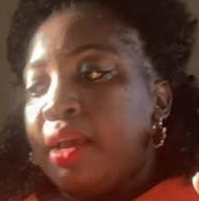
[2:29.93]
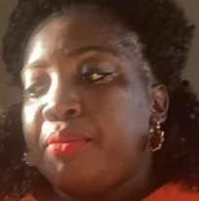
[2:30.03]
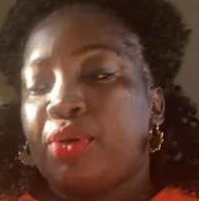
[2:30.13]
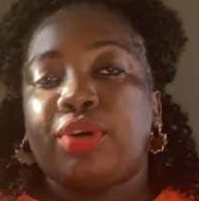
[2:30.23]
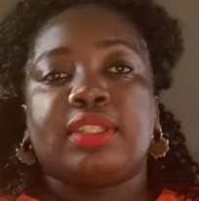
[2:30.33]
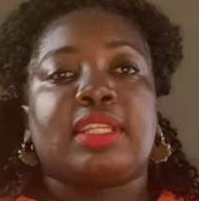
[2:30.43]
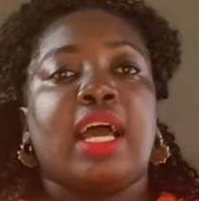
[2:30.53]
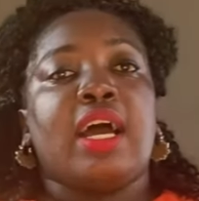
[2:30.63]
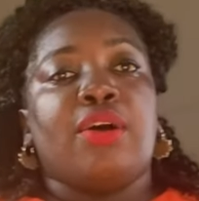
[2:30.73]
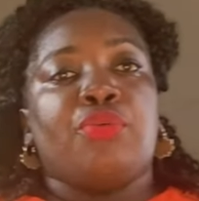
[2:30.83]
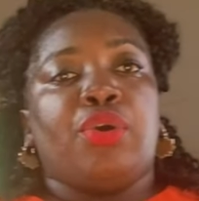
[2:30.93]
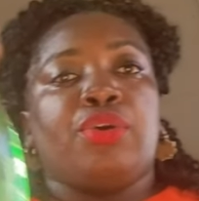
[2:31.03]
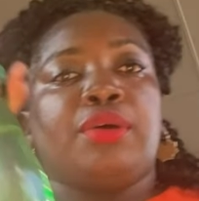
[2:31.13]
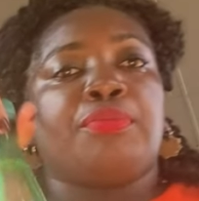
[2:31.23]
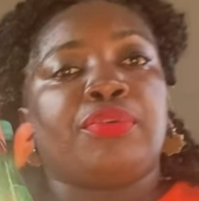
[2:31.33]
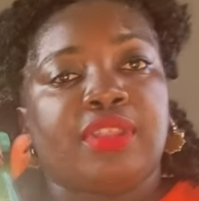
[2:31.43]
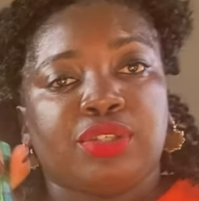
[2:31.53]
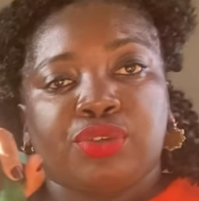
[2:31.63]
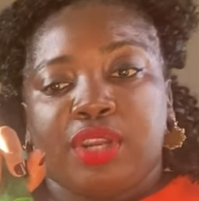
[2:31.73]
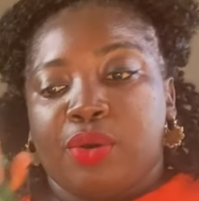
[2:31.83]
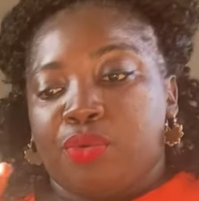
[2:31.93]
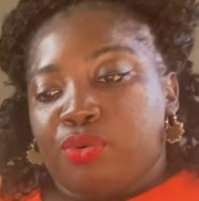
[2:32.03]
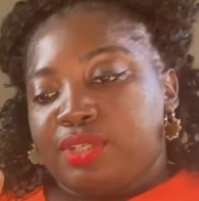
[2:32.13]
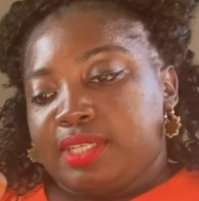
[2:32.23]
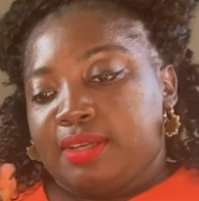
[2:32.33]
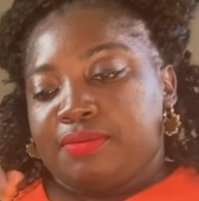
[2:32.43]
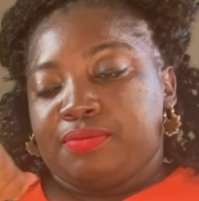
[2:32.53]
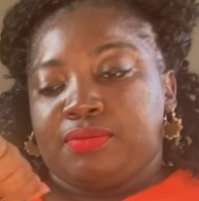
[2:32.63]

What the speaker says: Because now we're gonna put the soda water.